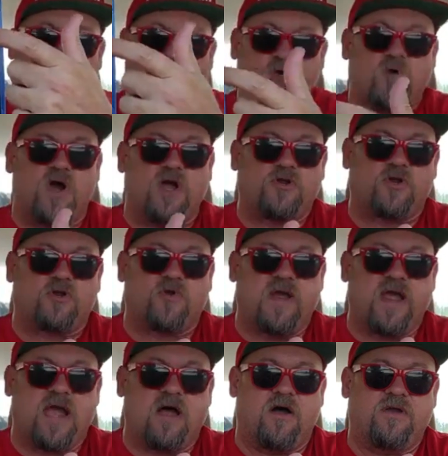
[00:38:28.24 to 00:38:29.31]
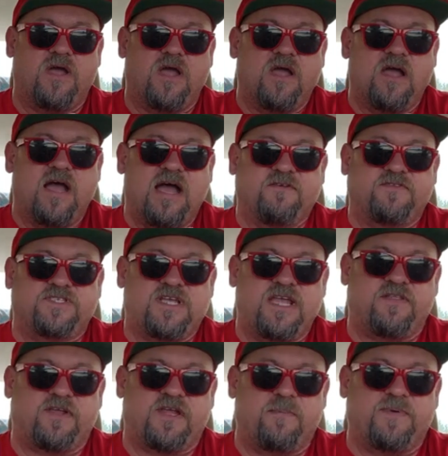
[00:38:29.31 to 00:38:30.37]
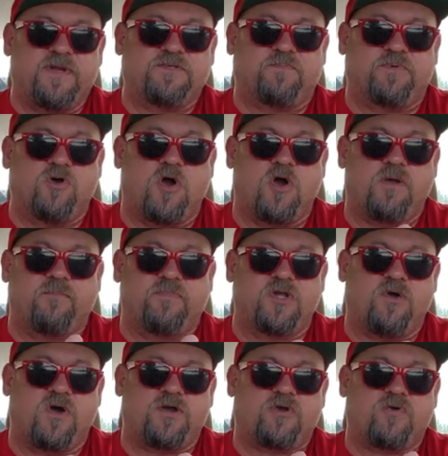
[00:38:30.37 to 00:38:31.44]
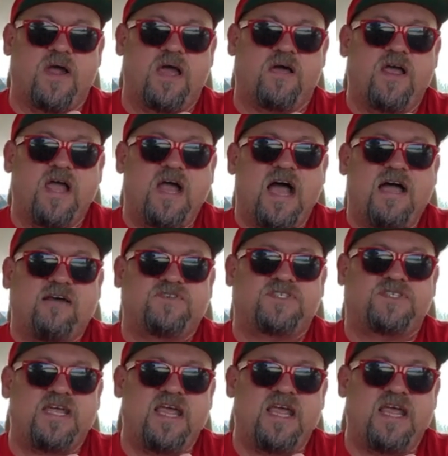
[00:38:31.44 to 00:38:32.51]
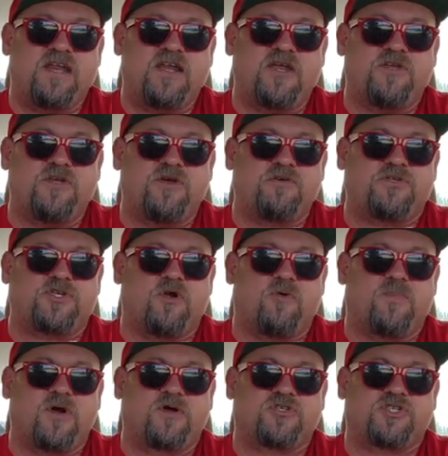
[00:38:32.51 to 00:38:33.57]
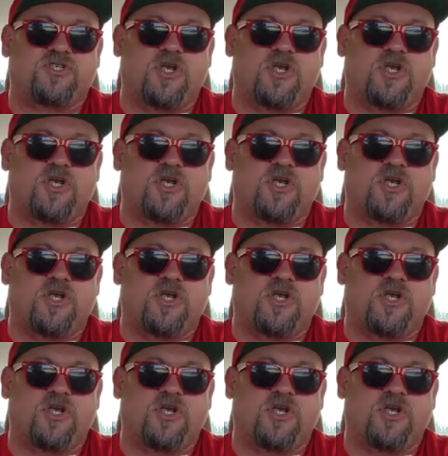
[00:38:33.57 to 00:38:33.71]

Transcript: Blue Underground. I've seen the company's Blue Underground. I've seen YouTubers